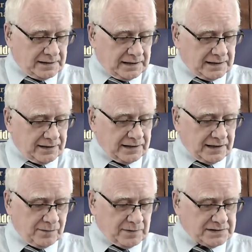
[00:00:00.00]
And I think
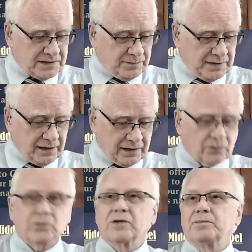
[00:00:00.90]
it must have been the link
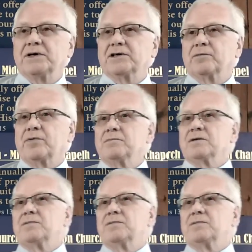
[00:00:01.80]
with Peter Brumby,